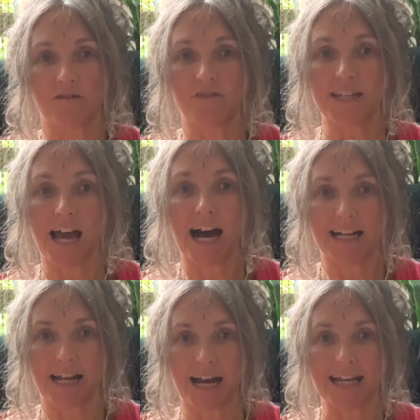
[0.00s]
of
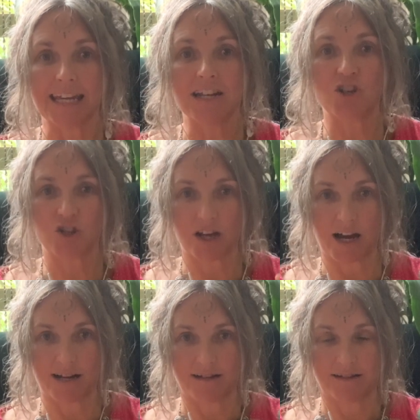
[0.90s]
Inanna,
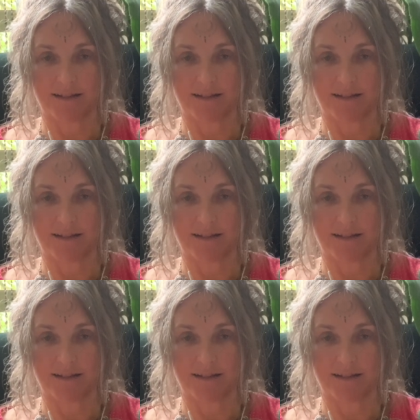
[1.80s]
Ishtar.